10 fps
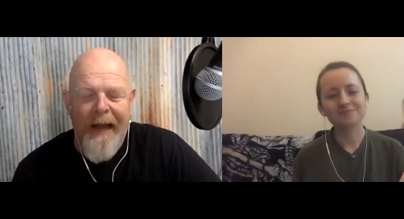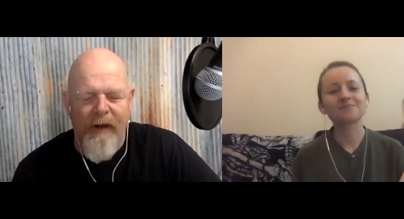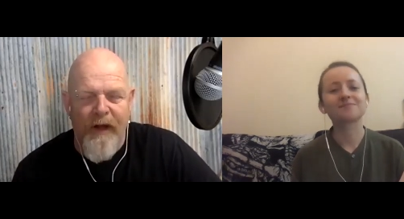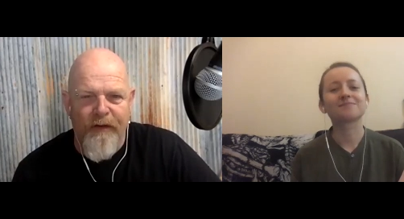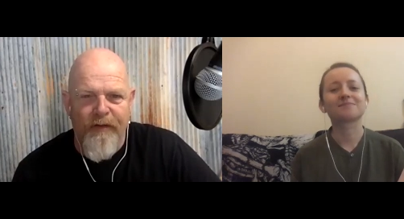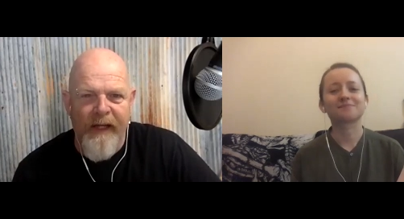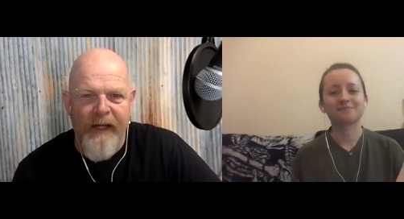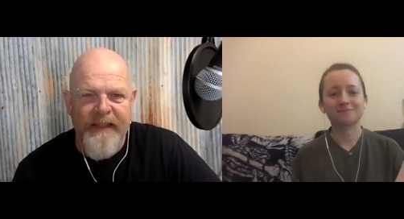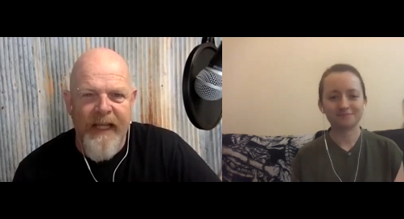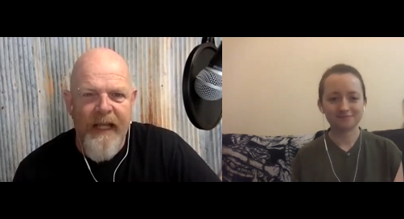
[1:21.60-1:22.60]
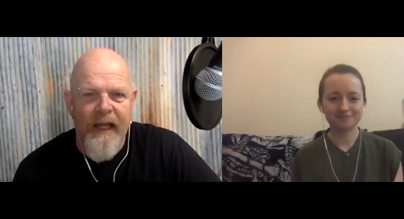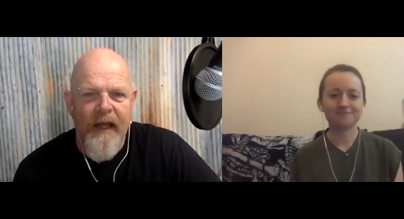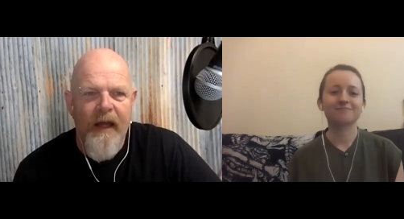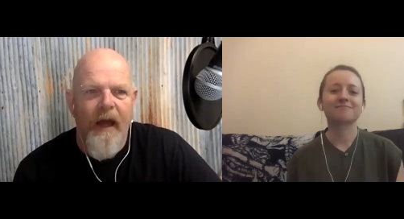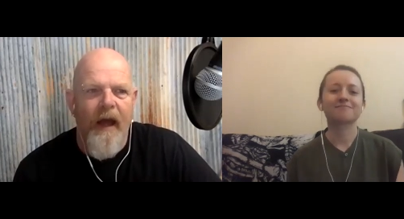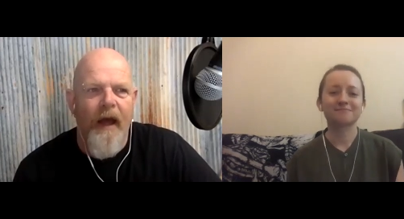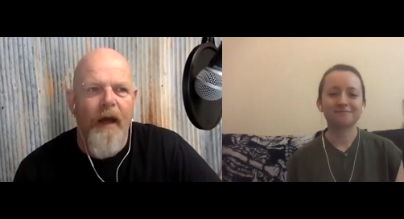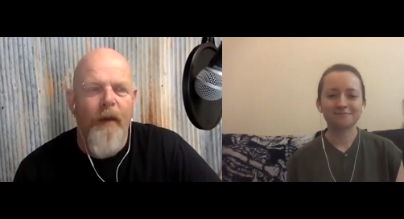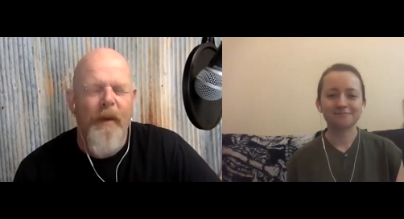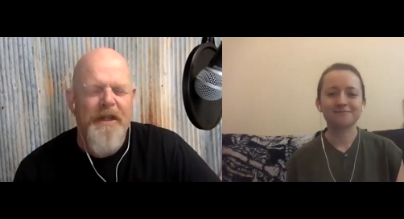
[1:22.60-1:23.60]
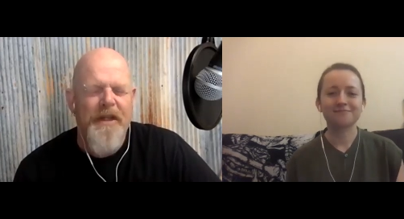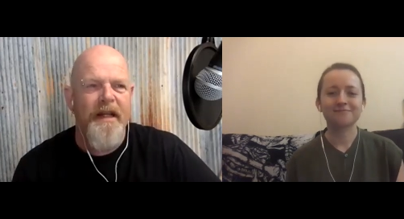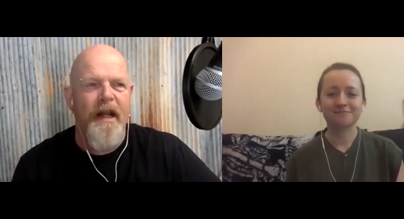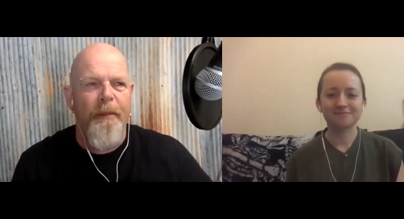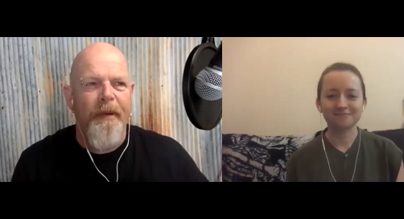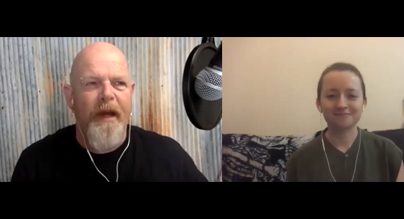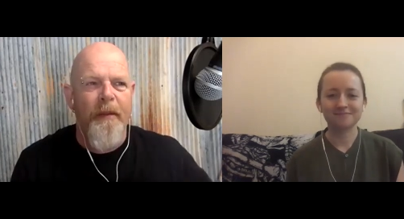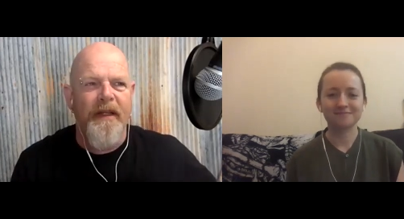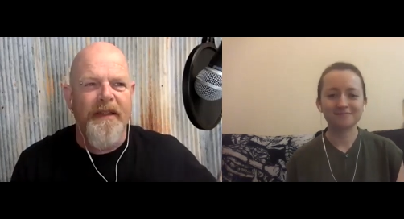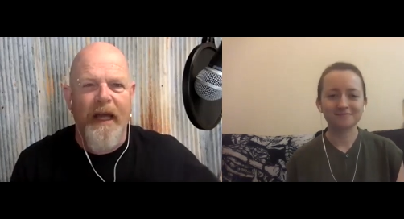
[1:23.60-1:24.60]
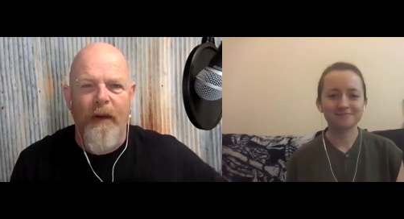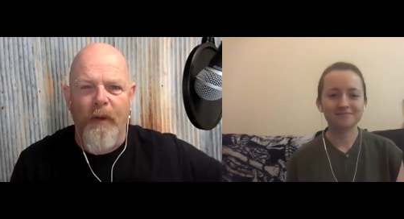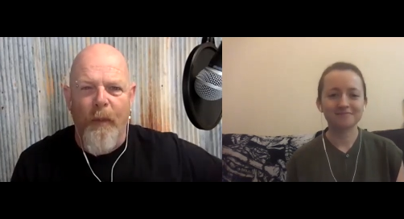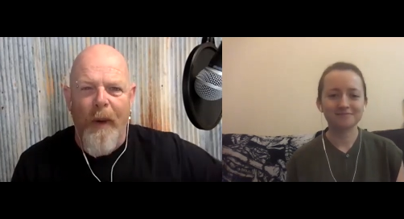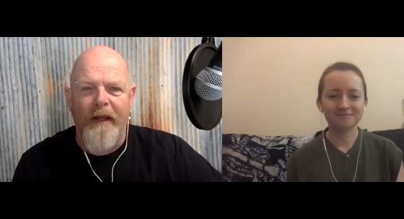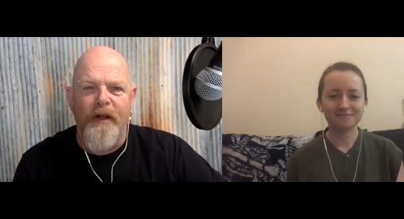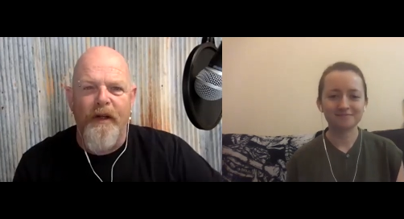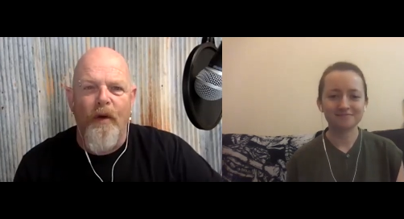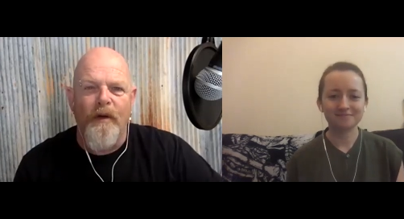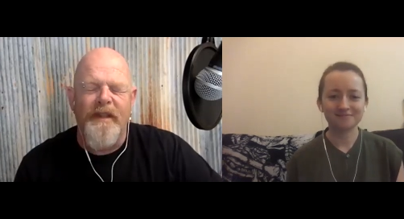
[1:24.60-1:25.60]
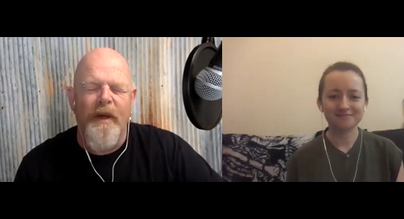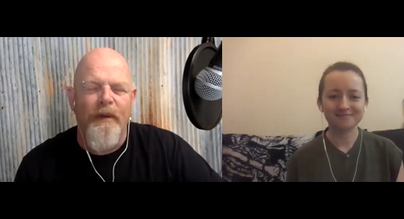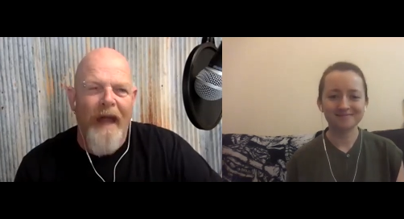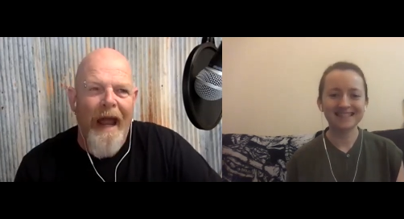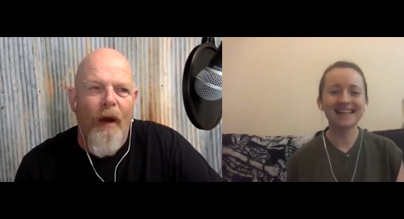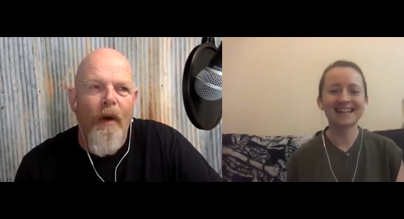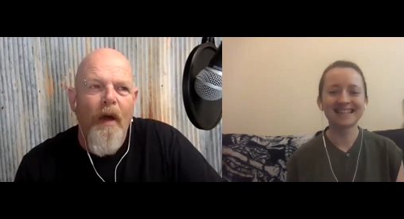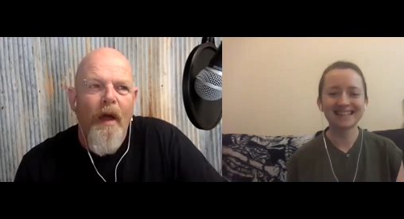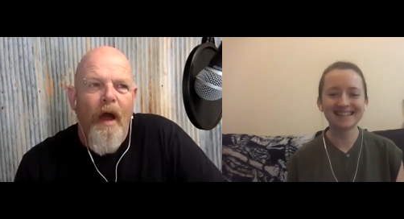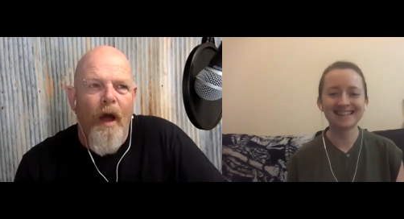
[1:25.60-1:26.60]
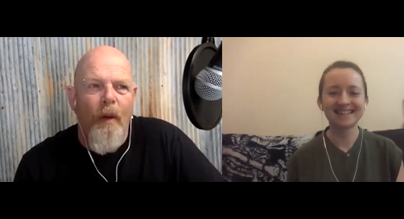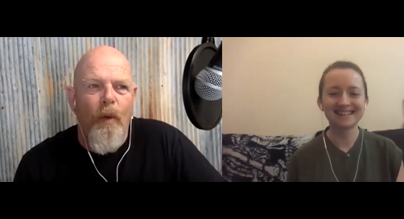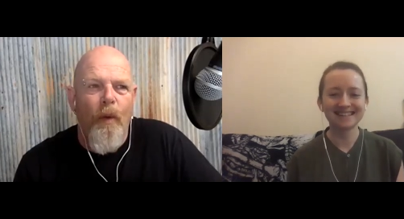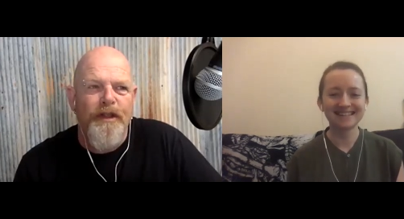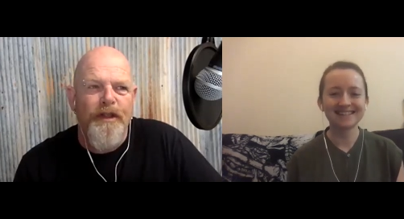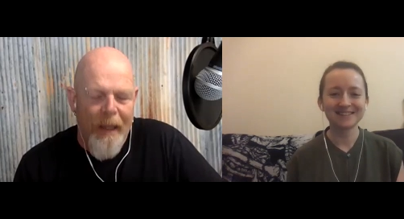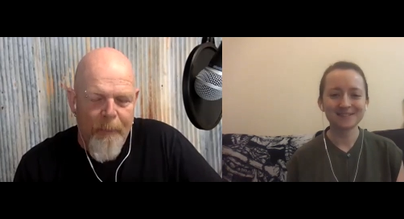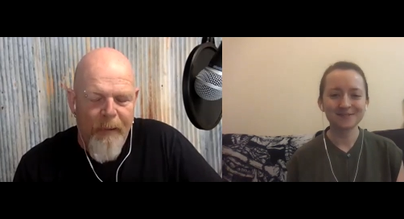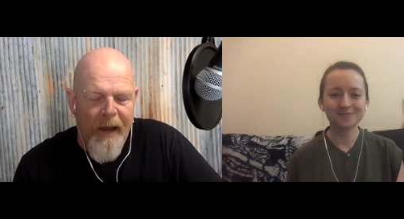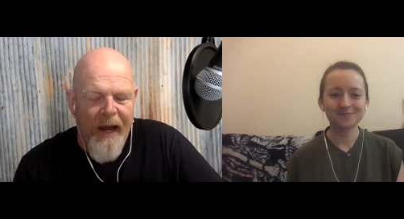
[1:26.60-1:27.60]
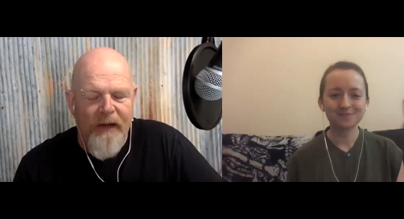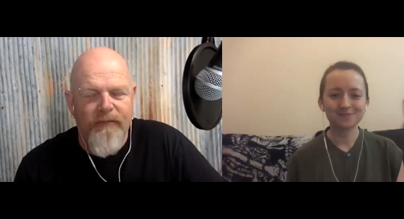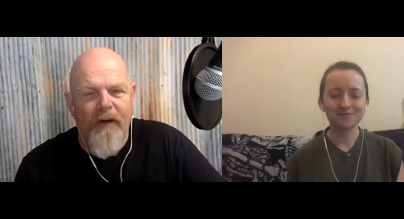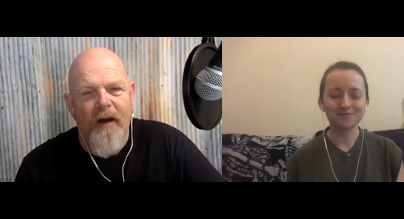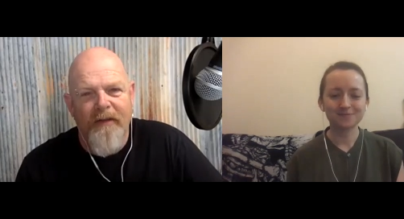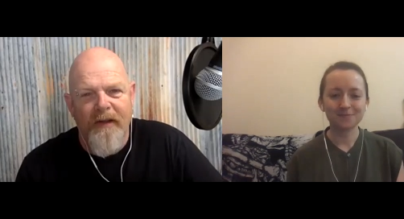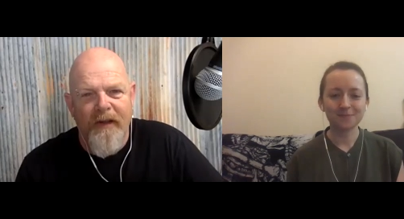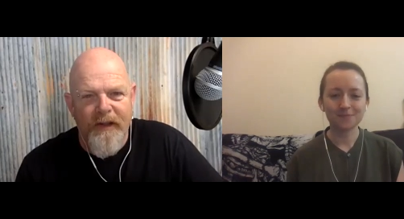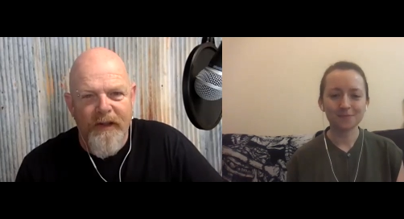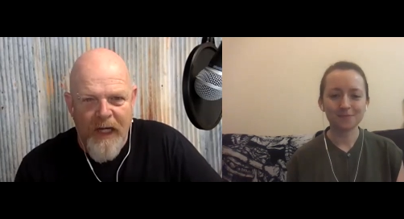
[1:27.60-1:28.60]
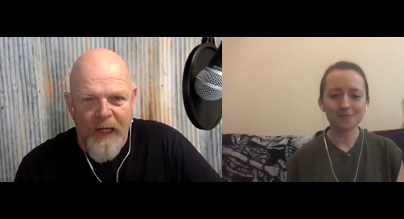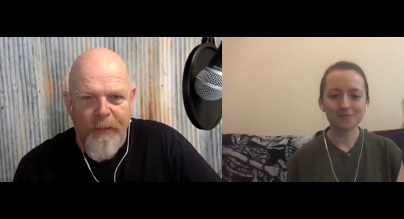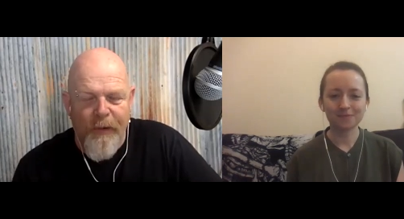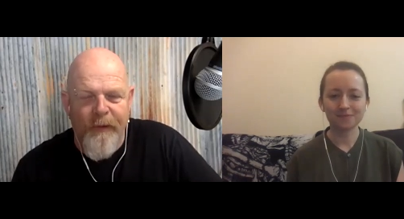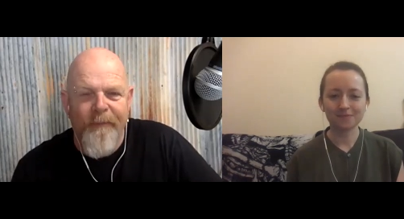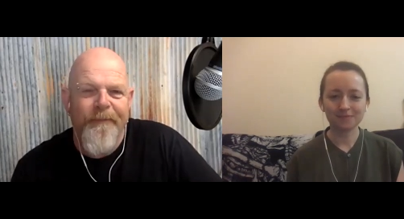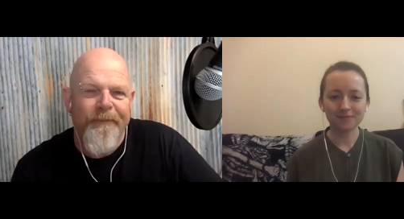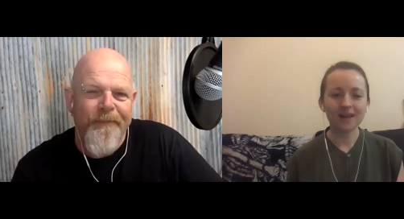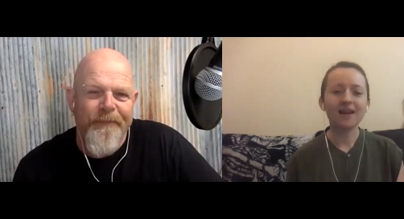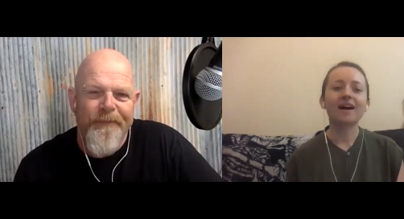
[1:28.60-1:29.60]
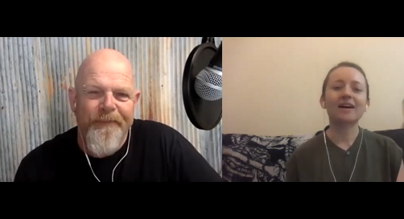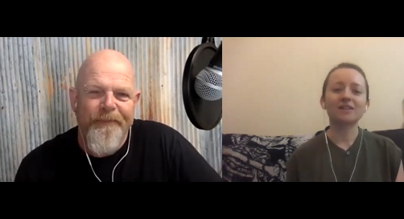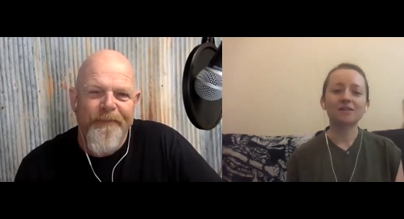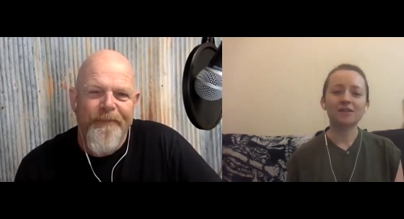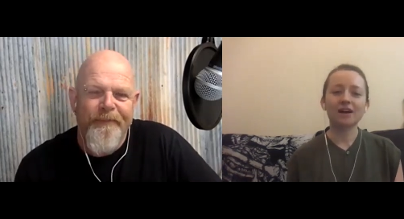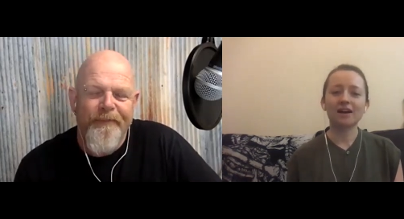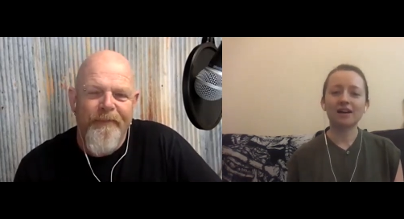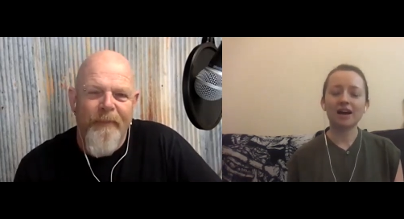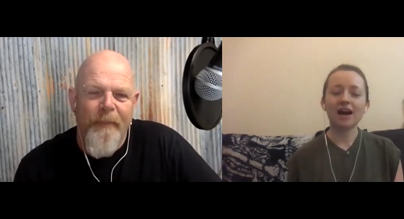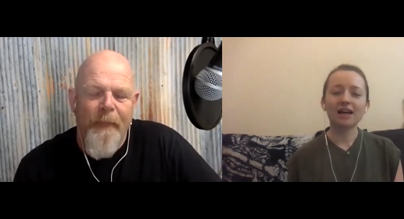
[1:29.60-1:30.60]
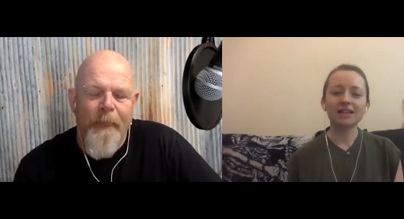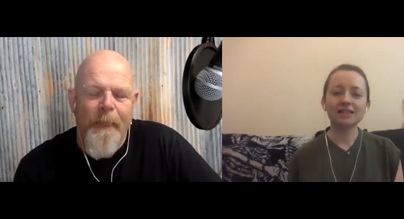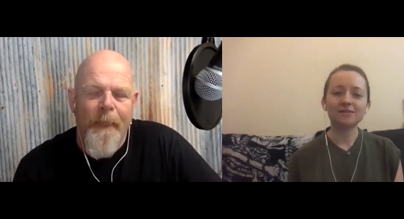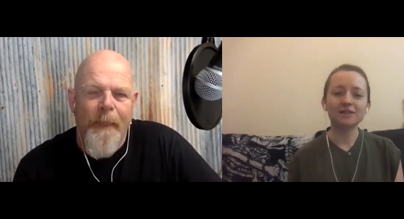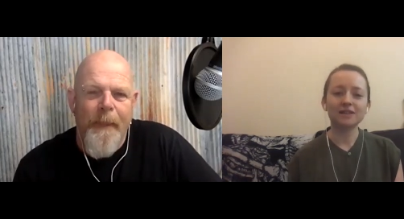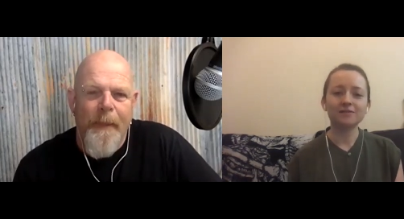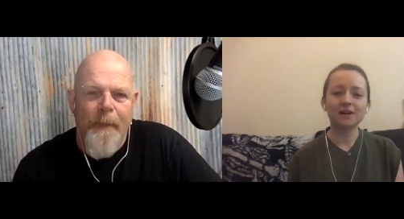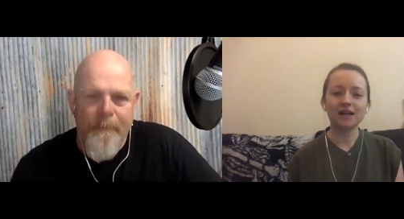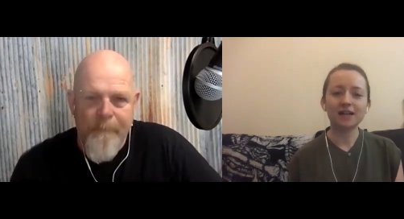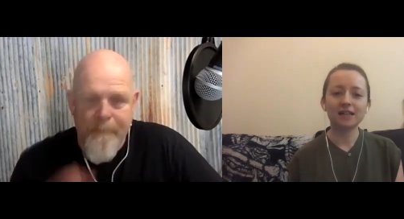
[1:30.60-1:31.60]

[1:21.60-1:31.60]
Speaker 1: like crazy, which ended up becoming the tail that wagged the dog. So now I watch the impact rather than the checkbook. I love that. I definitely find